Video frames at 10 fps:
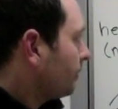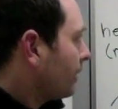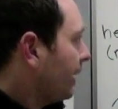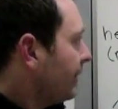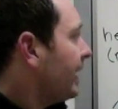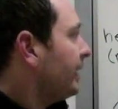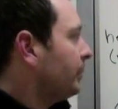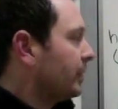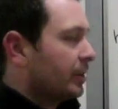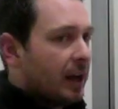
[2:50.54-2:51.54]
And then you
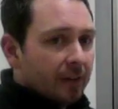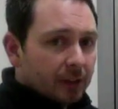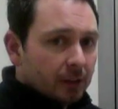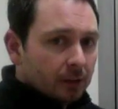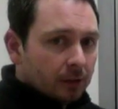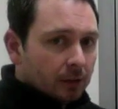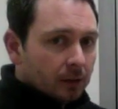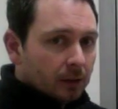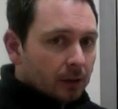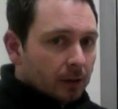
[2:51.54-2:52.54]
either hovered,
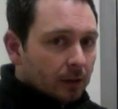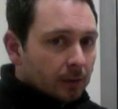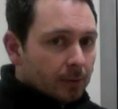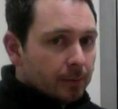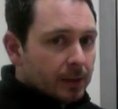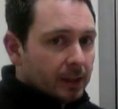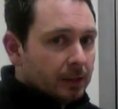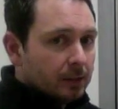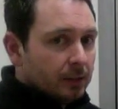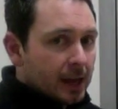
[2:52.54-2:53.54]
maybe the
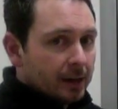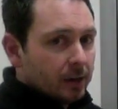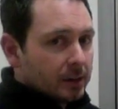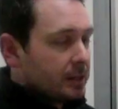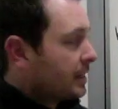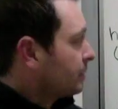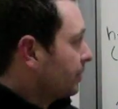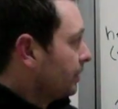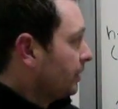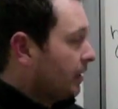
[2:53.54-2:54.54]
eagle landed on its nest with
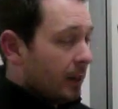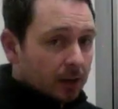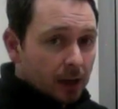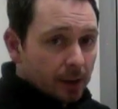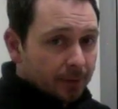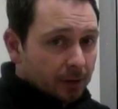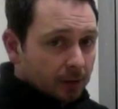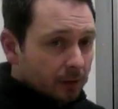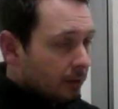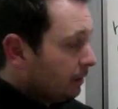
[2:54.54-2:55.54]
your little helicopter,
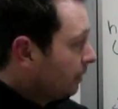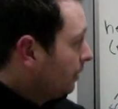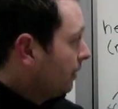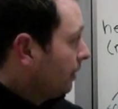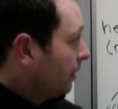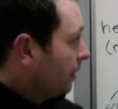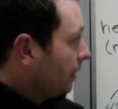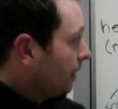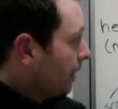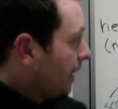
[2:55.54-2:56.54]

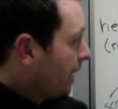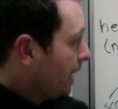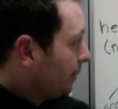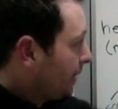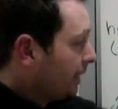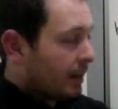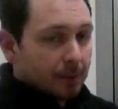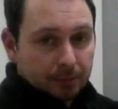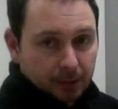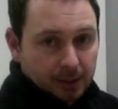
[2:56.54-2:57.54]
and waited a
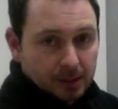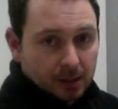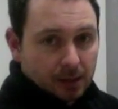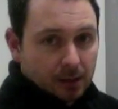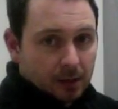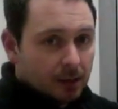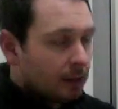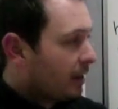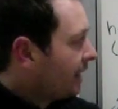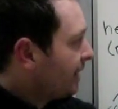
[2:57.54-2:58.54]
couple minutes.
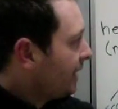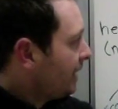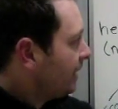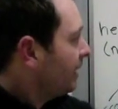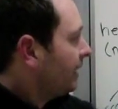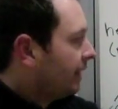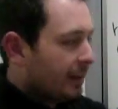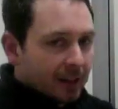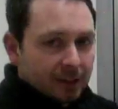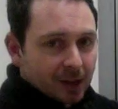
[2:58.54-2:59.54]
And then the
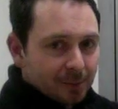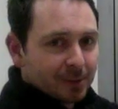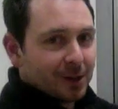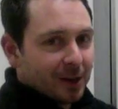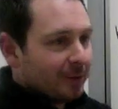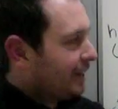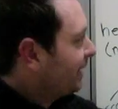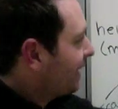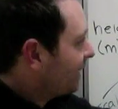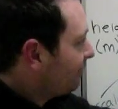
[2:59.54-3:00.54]
helicopter got away
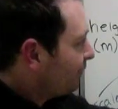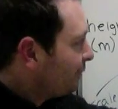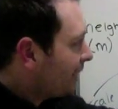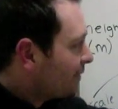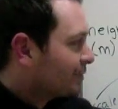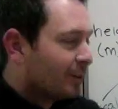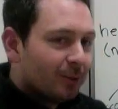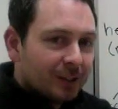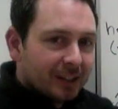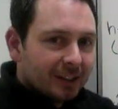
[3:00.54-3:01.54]
and it flew down
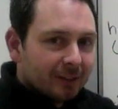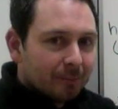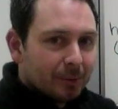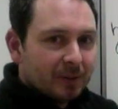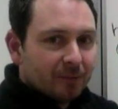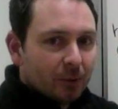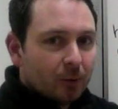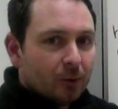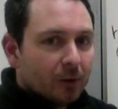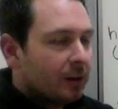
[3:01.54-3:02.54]
slowly
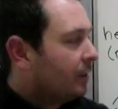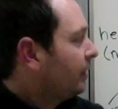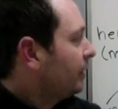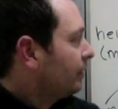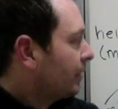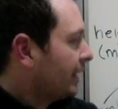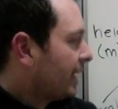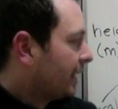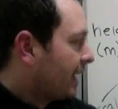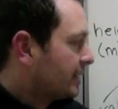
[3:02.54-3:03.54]
before running out
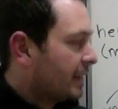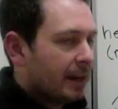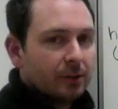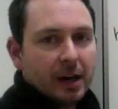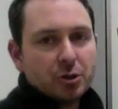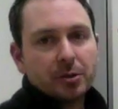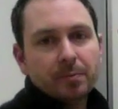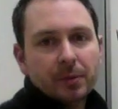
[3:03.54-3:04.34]
of gas and crashing.